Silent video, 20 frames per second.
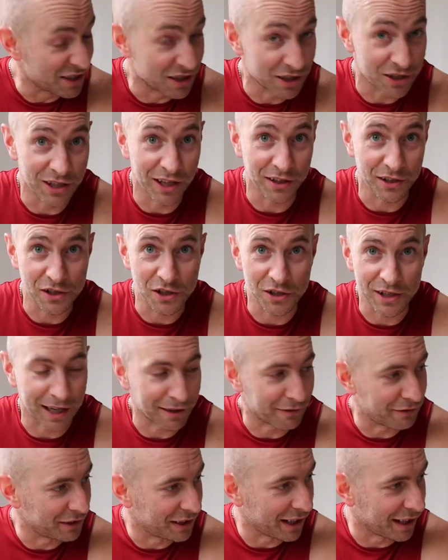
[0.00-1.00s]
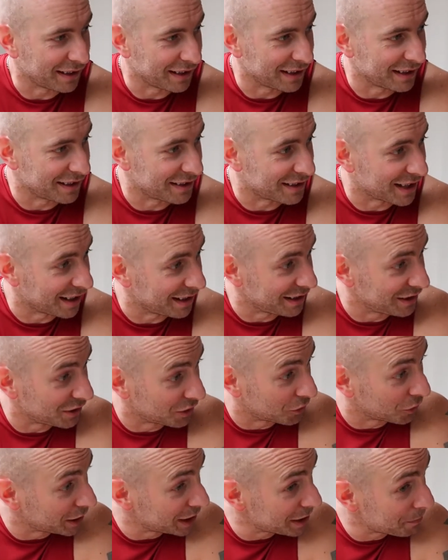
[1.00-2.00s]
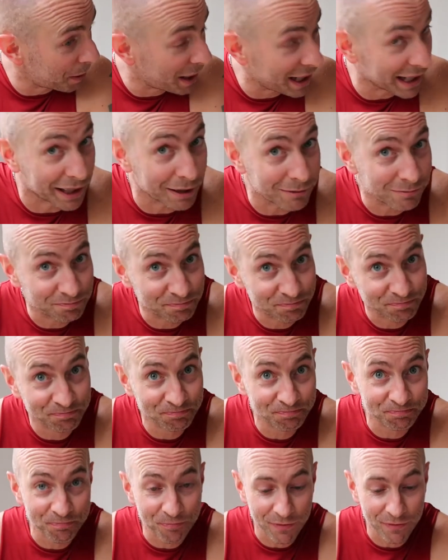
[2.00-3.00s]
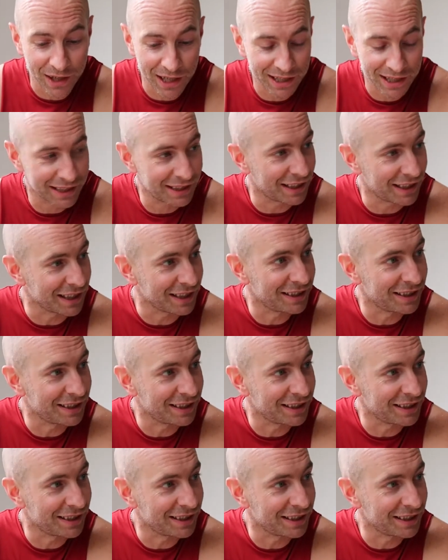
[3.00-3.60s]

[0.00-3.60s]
It's just another snack for Daddy. Daddy's a greedy pig, isn't